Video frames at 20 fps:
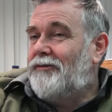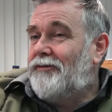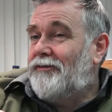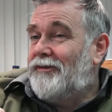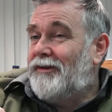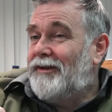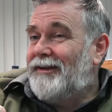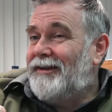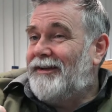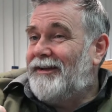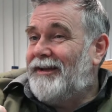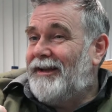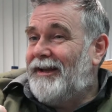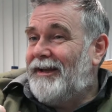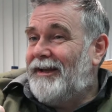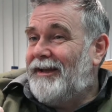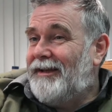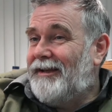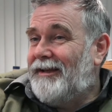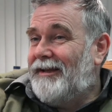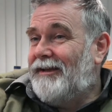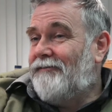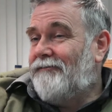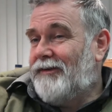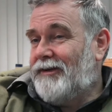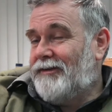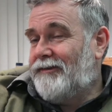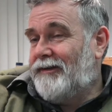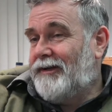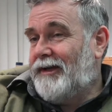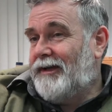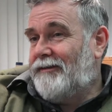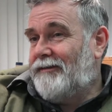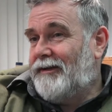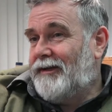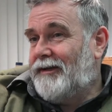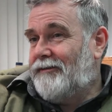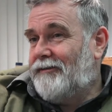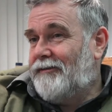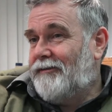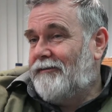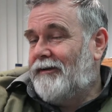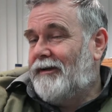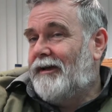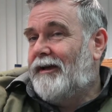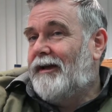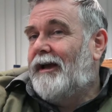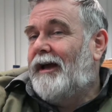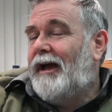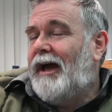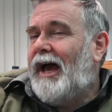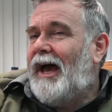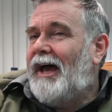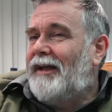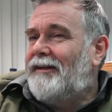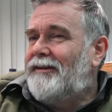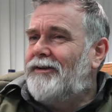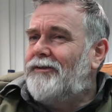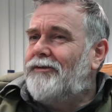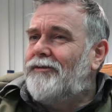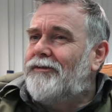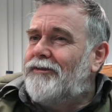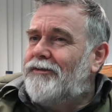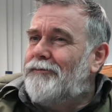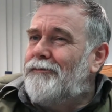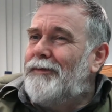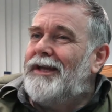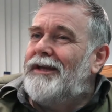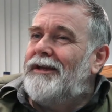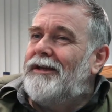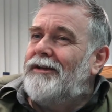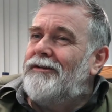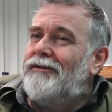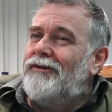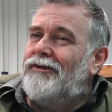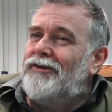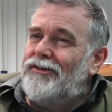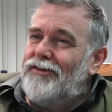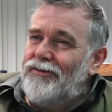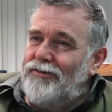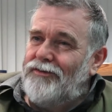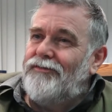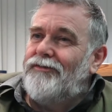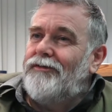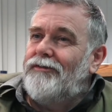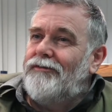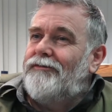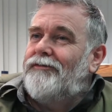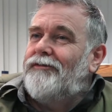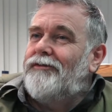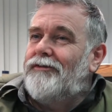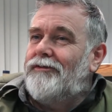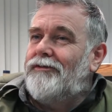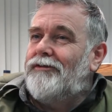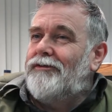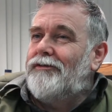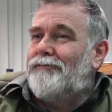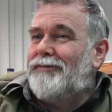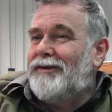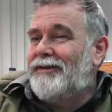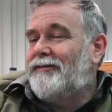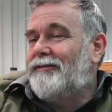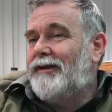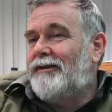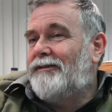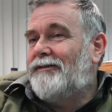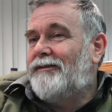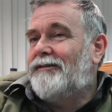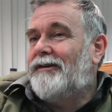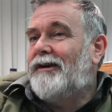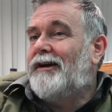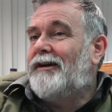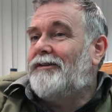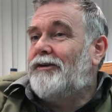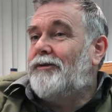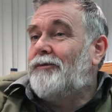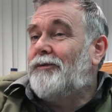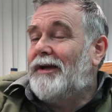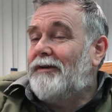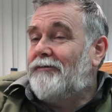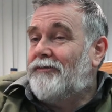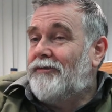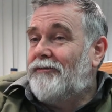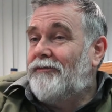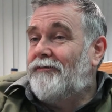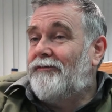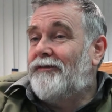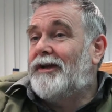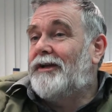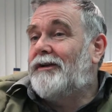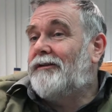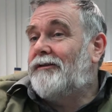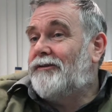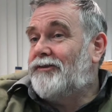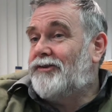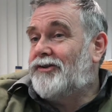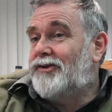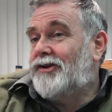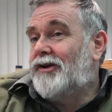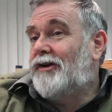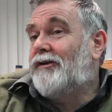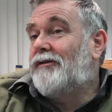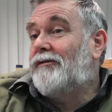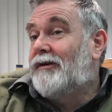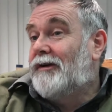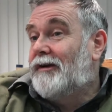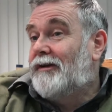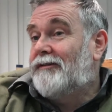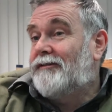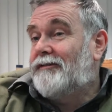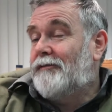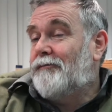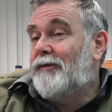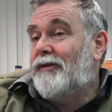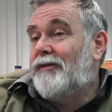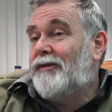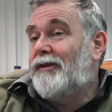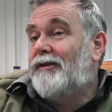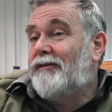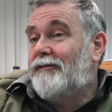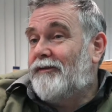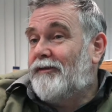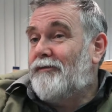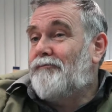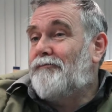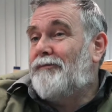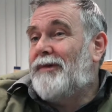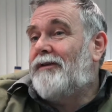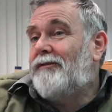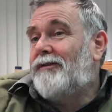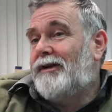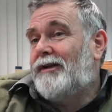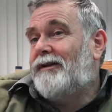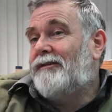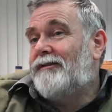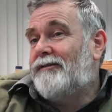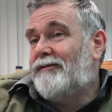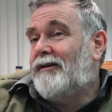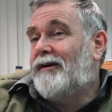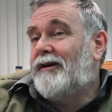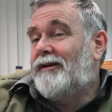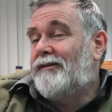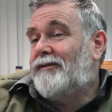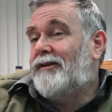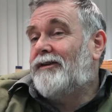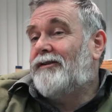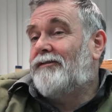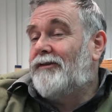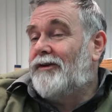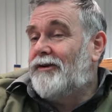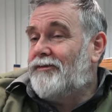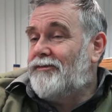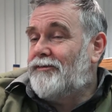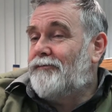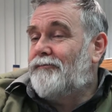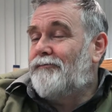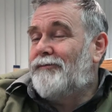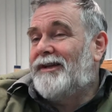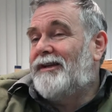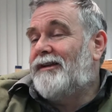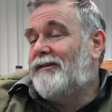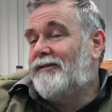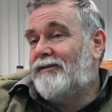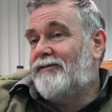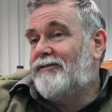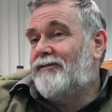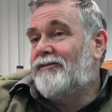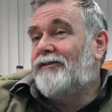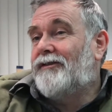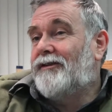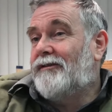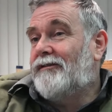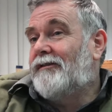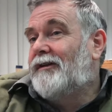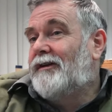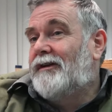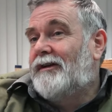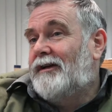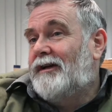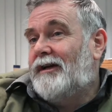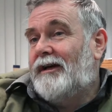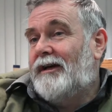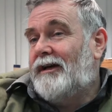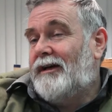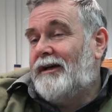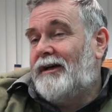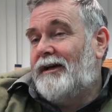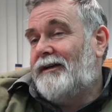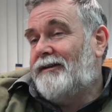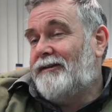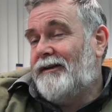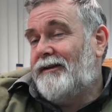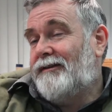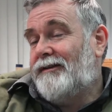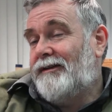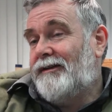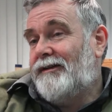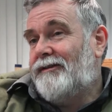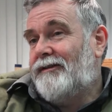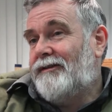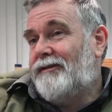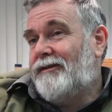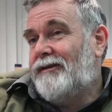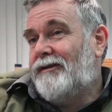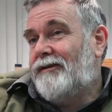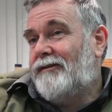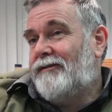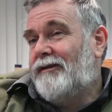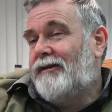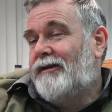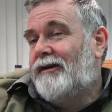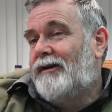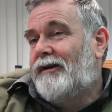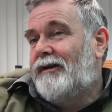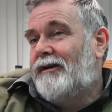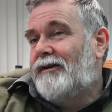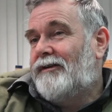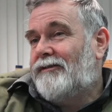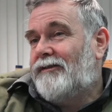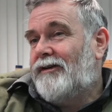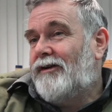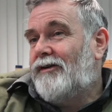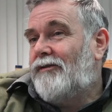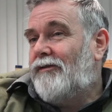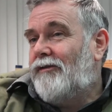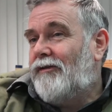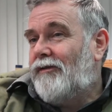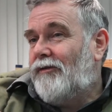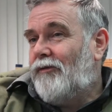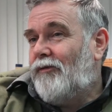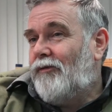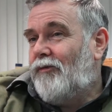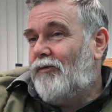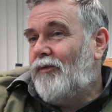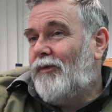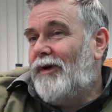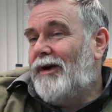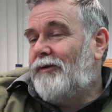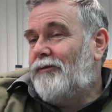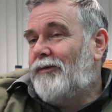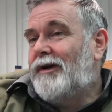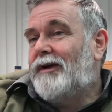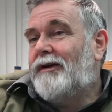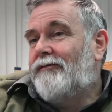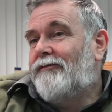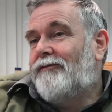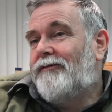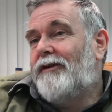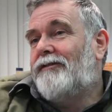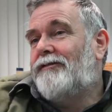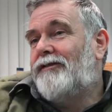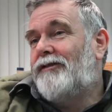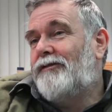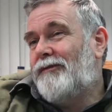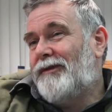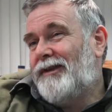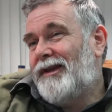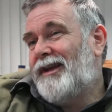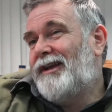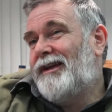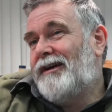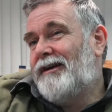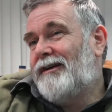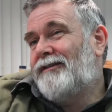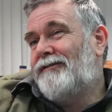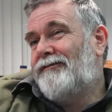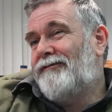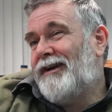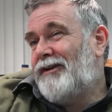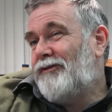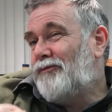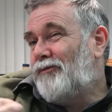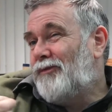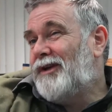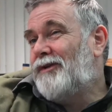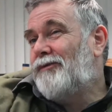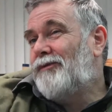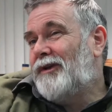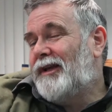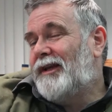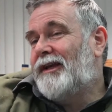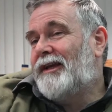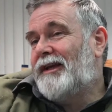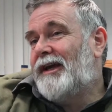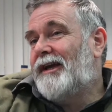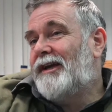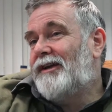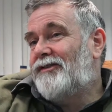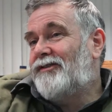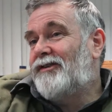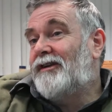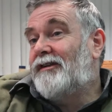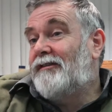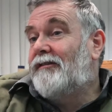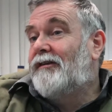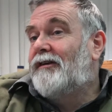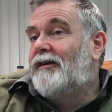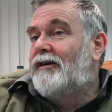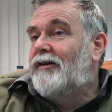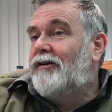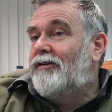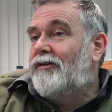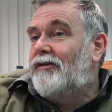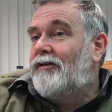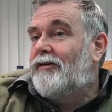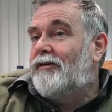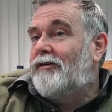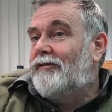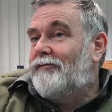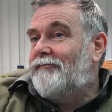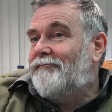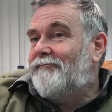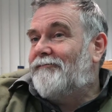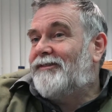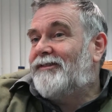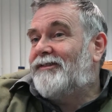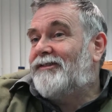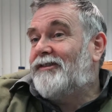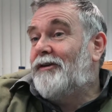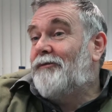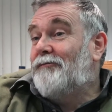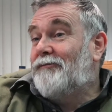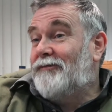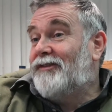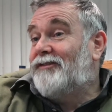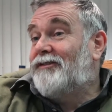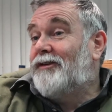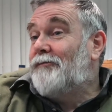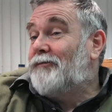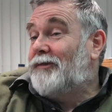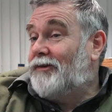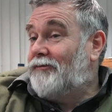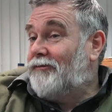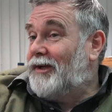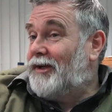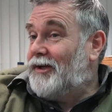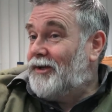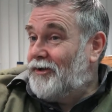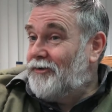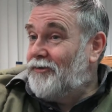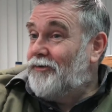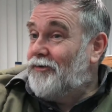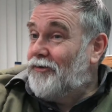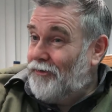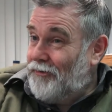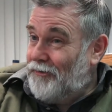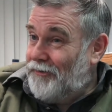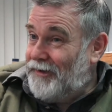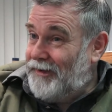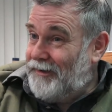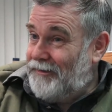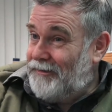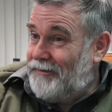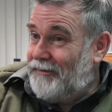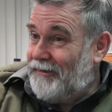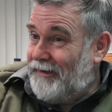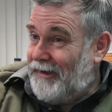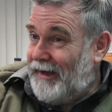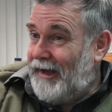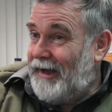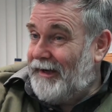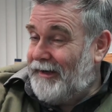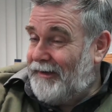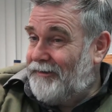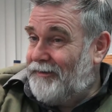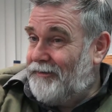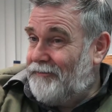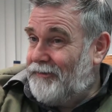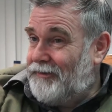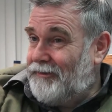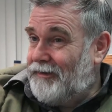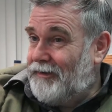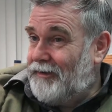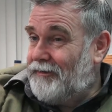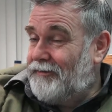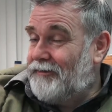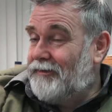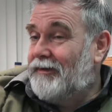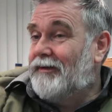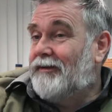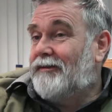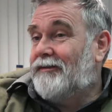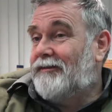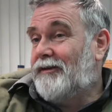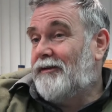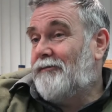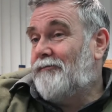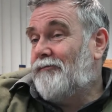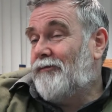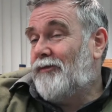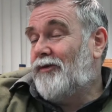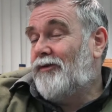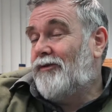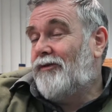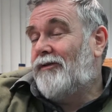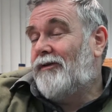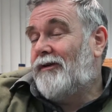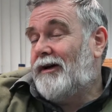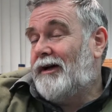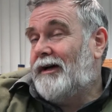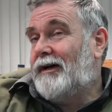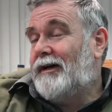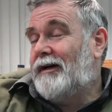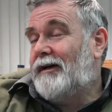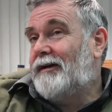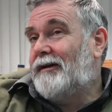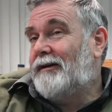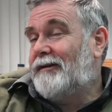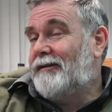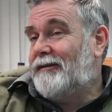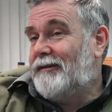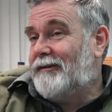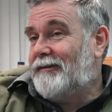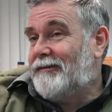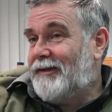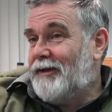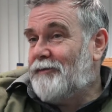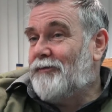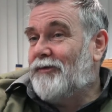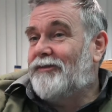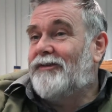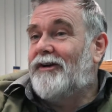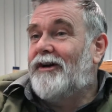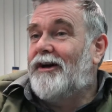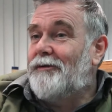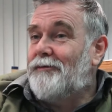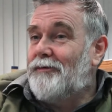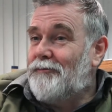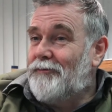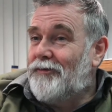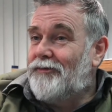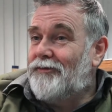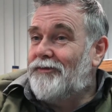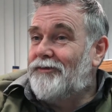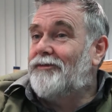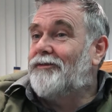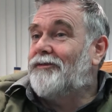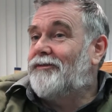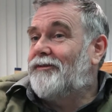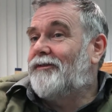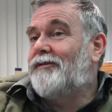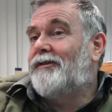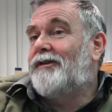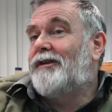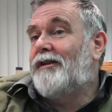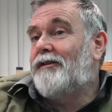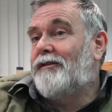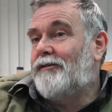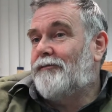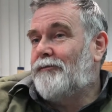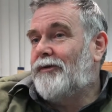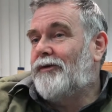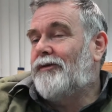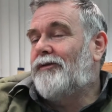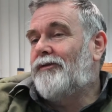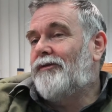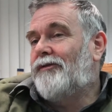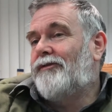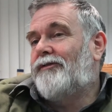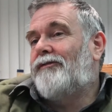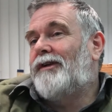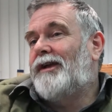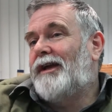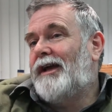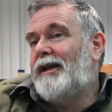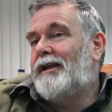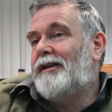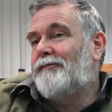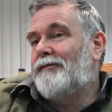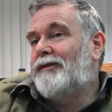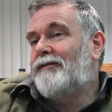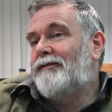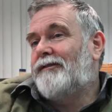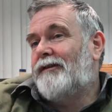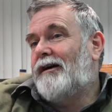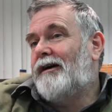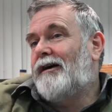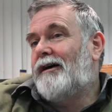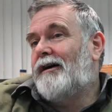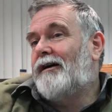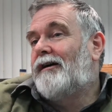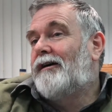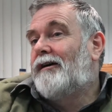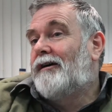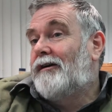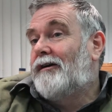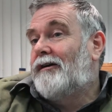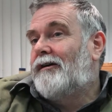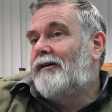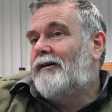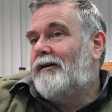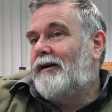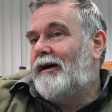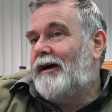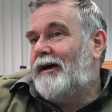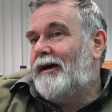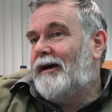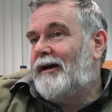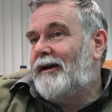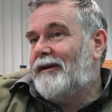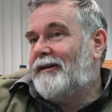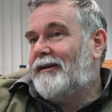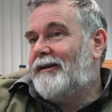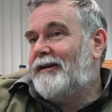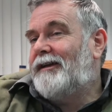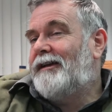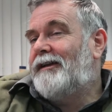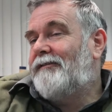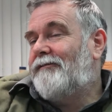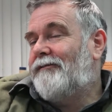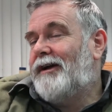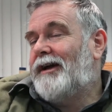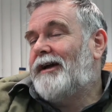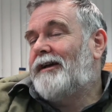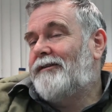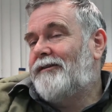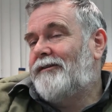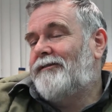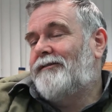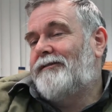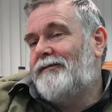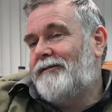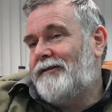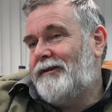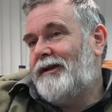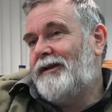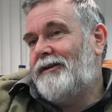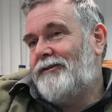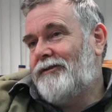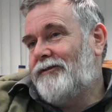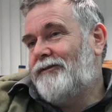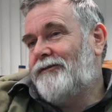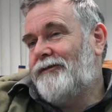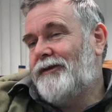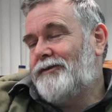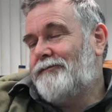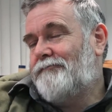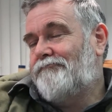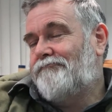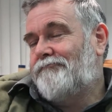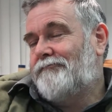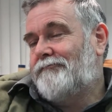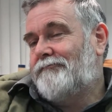interested in investigating it and in order to make it useful for present day society, we have to reveal and show some of the things that are buried inside the corrosion beneath the soil uh, and underneath the dirt. So when we're confronted with any artifact, we will engage in some, to some degree, in all these activities. Some more uh, take more time and more resources than others, but all three elements are uh, key factors in conservation.